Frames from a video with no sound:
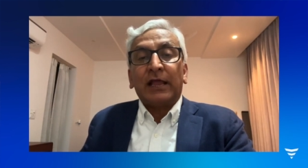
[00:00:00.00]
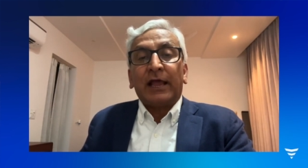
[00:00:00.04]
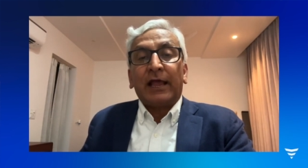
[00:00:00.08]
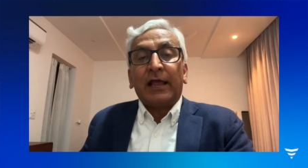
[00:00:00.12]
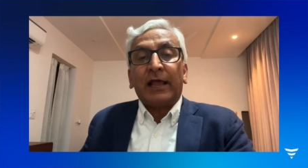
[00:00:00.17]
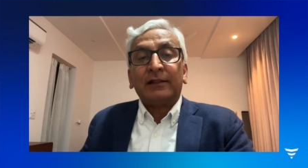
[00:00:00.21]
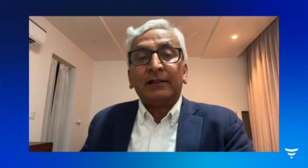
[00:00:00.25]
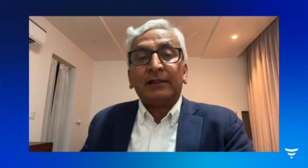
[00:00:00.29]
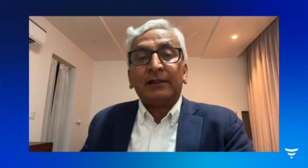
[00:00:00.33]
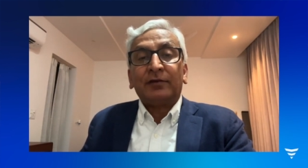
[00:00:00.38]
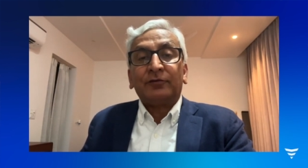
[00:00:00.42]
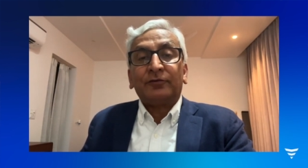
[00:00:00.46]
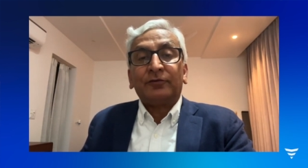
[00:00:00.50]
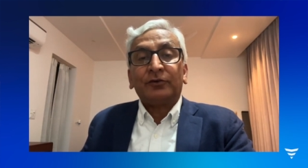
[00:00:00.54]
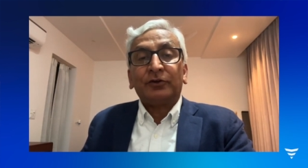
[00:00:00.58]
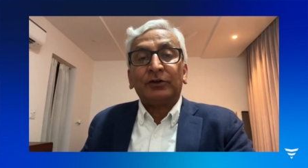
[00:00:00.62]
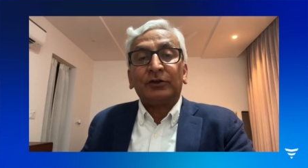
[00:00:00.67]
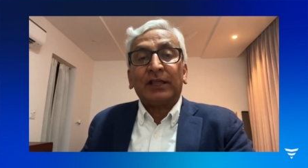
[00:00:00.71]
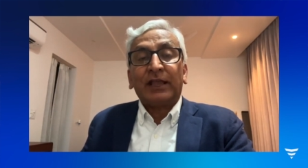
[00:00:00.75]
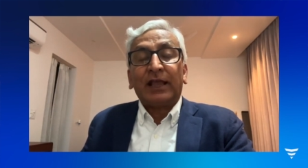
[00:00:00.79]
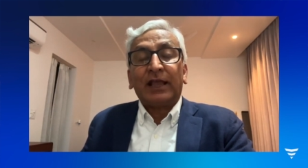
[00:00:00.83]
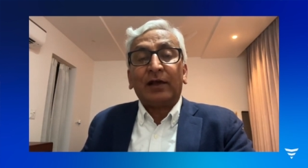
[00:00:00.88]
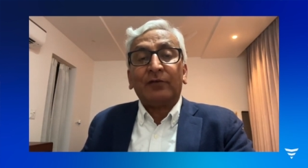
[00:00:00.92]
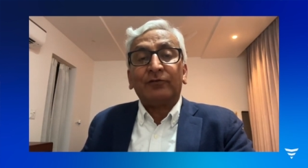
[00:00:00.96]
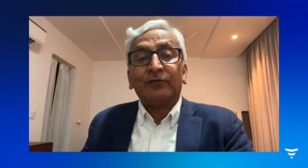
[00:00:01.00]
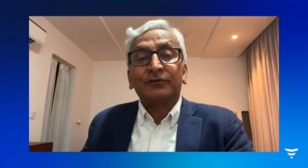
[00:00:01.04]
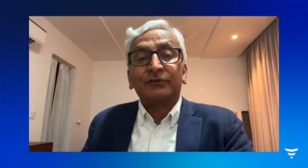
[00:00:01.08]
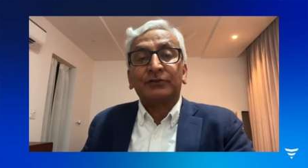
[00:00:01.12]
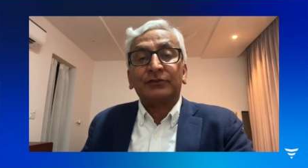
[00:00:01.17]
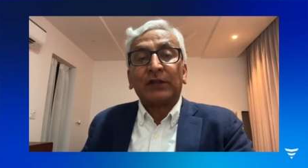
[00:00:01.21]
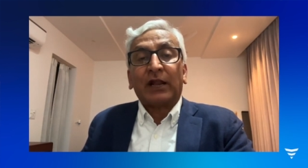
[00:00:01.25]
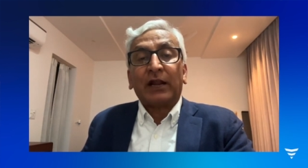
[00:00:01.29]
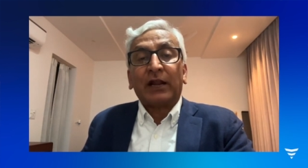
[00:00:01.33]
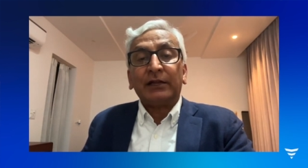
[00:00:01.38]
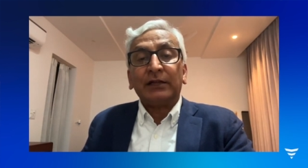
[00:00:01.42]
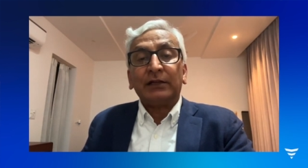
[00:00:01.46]
and therefore they have
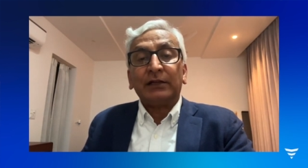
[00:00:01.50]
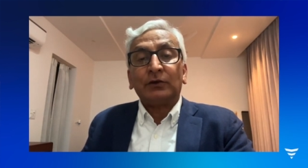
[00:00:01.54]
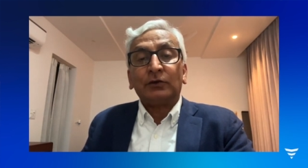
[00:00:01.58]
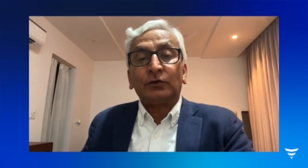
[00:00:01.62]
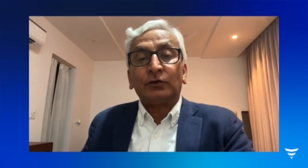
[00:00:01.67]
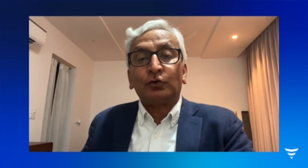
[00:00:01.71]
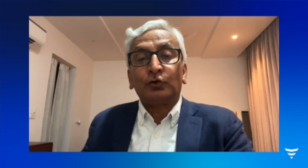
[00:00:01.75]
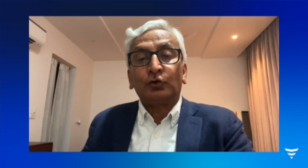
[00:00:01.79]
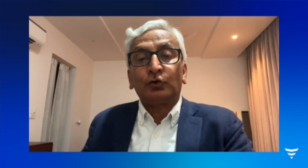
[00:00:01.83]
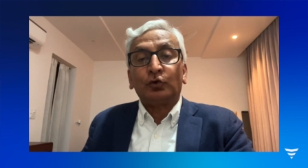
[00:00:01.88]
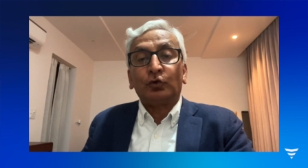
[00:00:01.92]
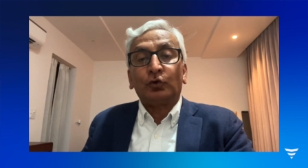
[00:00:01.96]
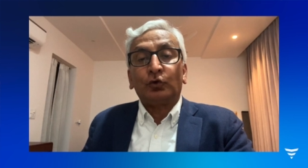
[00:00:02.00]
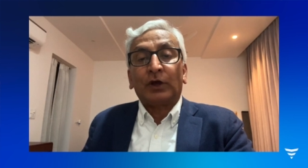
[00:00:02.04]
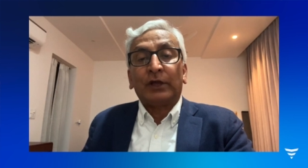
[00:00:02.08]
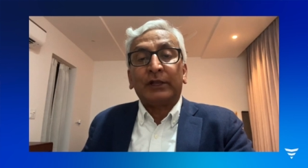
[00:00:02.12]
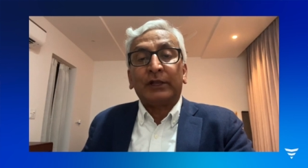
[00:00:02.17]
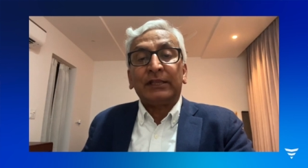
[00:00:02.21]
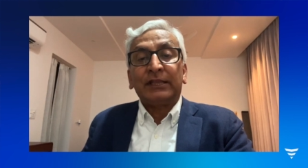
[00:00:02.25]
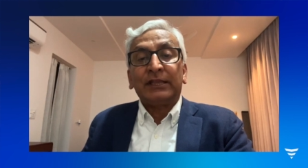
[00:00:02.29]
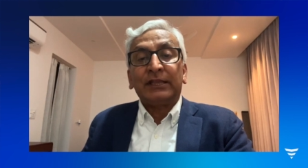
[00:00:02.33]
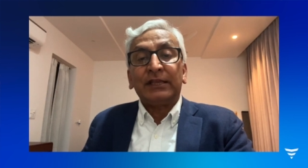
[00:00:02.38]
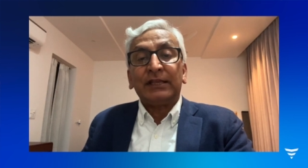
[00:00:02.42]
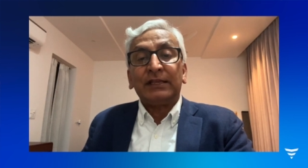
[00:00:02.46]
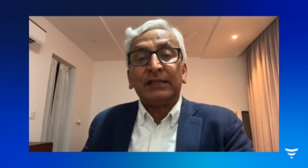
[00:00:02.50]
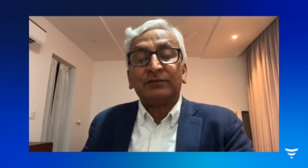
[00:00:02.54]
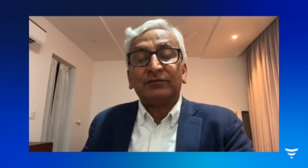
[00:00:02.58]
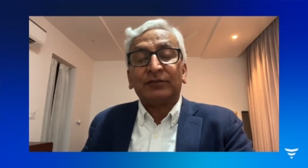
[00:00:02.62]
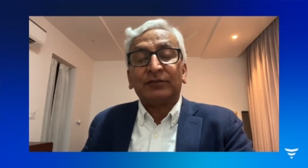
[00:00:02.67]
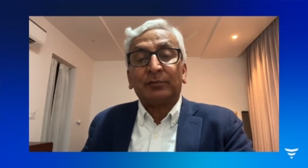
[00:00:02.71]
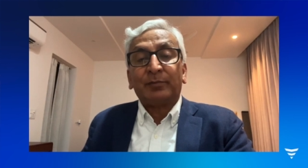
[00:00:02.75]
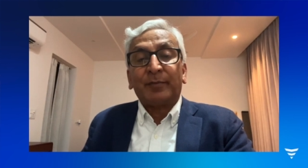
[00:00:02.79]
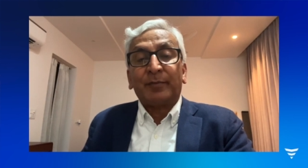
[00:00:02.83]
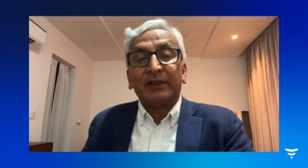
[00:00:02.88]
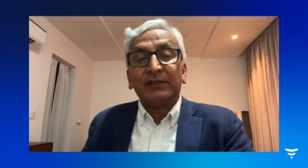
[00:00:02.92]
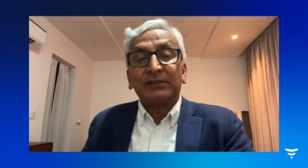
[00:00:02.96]
started to engage
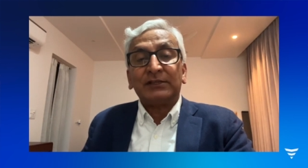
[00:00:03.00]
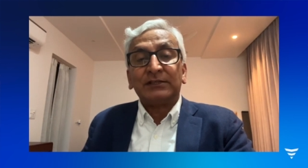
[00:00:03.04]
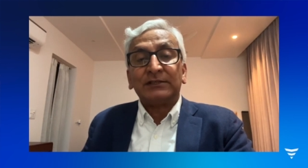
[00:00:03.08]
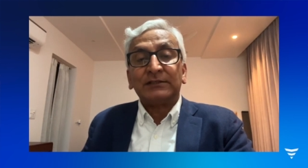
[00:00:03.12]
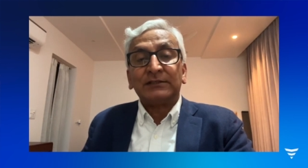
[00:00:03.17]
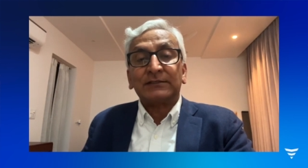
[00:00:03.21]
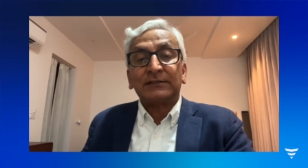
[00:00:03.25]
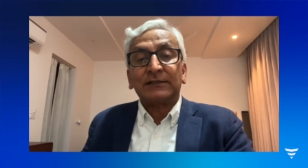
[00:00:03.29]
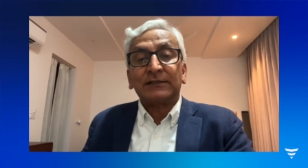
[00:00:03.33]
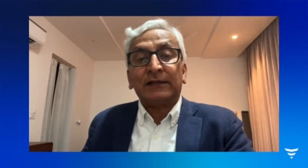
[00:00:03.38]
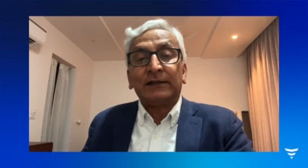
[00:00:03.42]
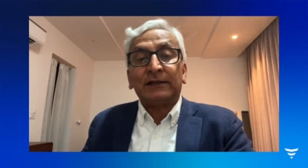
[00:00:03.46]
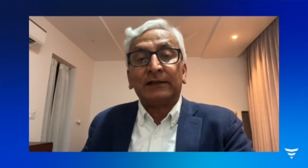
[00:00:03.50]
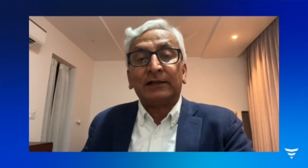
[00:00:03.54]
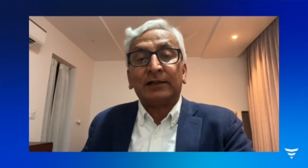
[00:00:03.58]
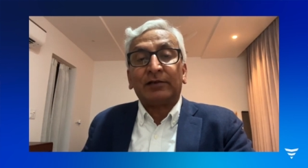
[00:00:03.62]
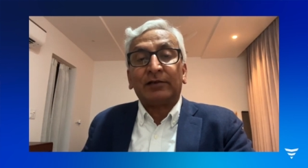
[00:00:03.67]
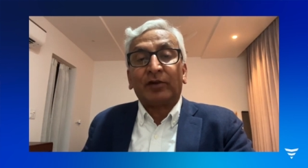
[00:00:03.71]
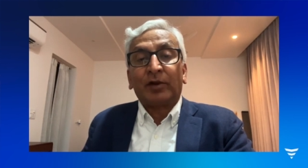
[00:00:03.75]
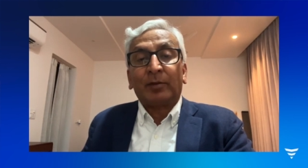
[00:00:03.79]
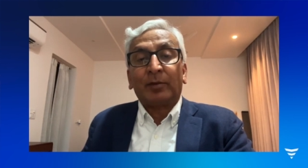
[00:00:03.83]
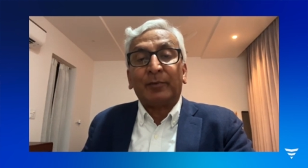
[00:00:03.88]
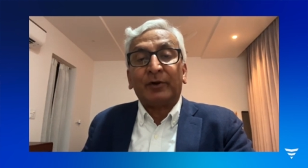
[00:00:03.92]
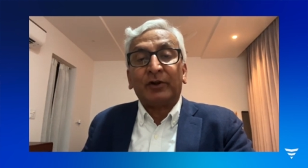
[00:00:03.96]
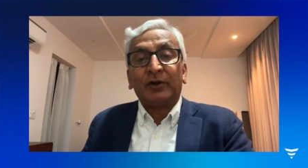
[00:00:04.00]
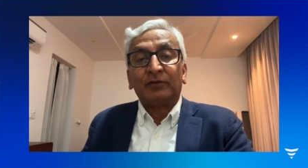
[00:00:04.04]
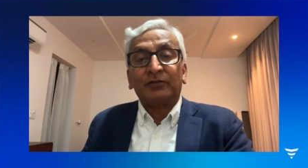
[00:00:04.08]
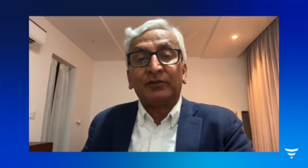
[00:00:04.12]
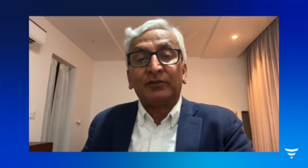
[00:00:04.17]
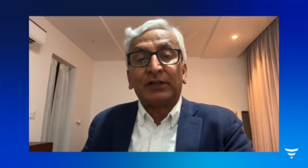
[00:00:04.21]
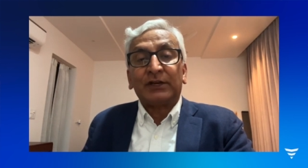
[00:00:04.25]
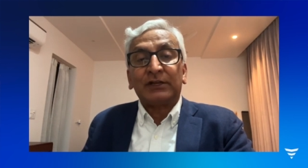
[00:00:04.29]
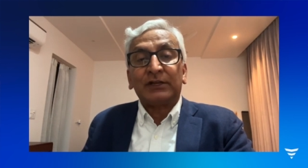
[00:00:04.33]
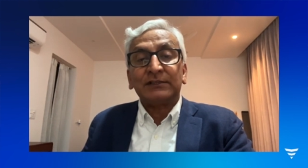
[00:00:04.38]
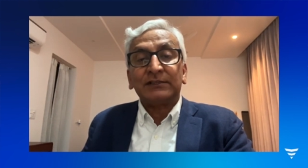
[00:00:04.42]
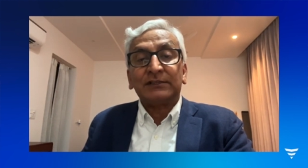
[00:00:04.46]
with patients in development of
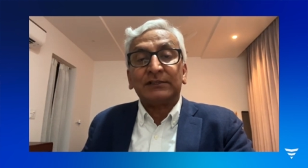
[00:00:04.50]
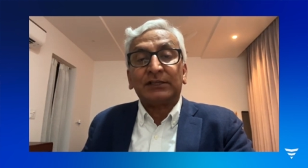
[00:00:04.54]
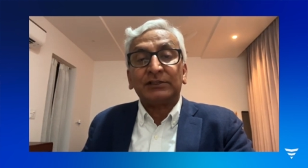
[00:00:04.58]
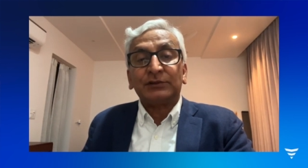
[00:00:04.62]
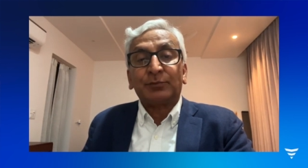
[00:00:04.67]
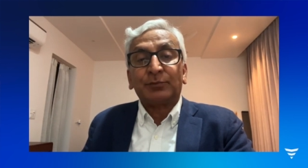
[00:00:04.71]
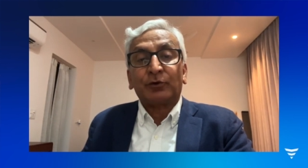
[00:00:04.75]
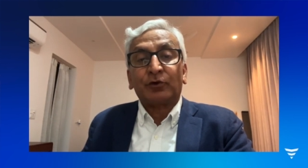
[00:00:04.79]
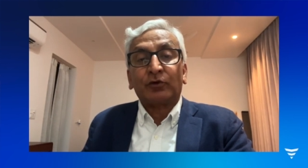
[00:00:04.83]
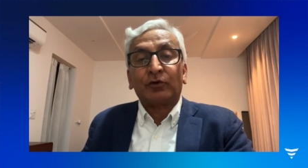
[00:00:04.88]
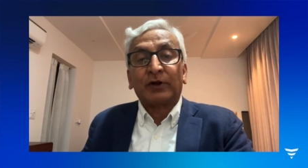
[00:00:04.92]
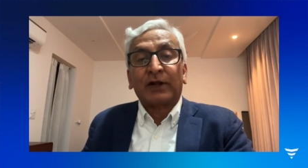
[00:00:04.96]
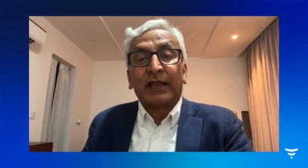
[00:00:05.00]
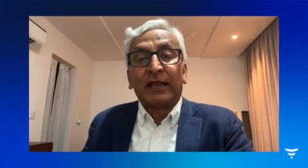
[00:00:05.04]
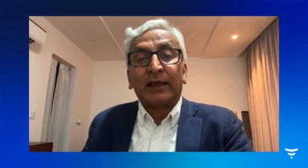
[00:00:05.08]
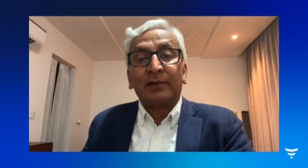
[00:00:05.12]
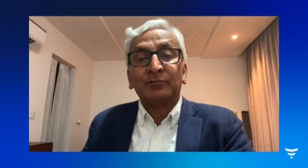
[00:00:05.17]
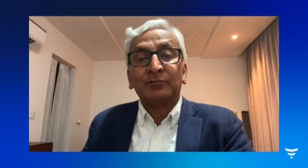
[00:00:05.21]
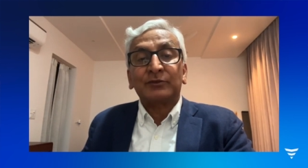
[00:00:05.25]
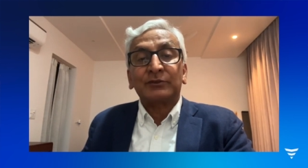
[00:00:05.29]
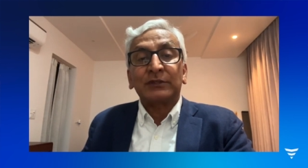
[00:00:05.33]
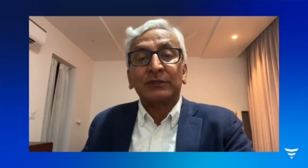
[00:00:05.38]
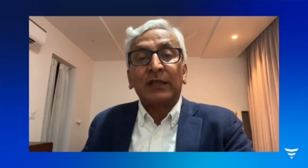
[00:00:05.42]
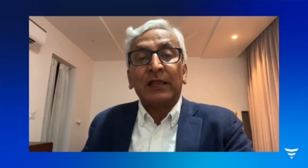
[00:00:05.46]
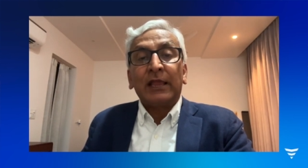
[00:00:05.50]
the research programs